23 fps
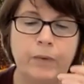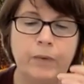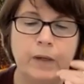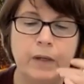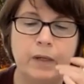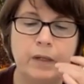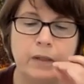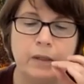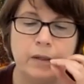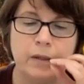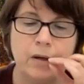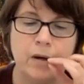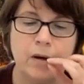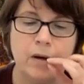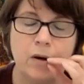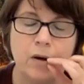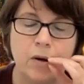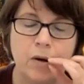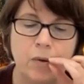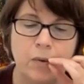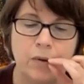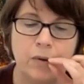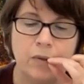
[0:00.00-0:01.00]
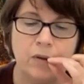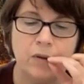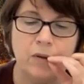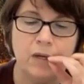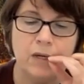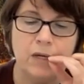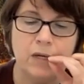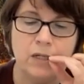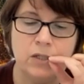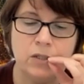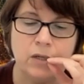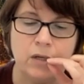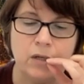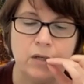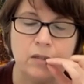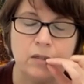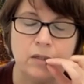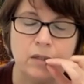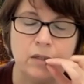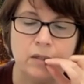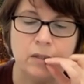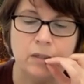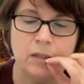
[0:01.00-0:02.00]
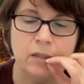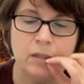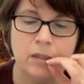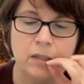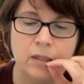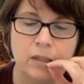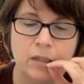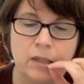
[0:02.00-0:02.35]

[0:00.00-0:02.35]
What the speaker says: Letting go with each exhale.